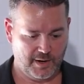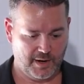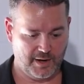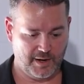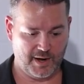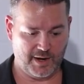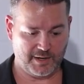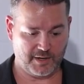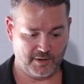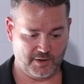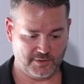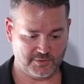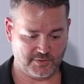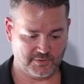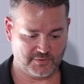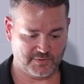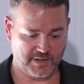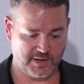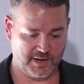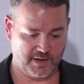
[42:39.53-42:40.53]
And I can
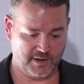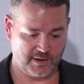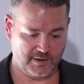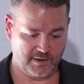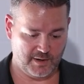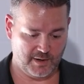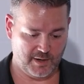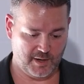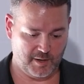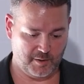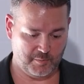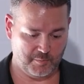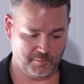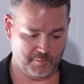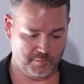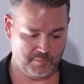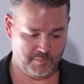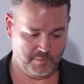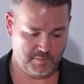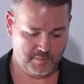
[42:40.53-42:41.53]
also say, um,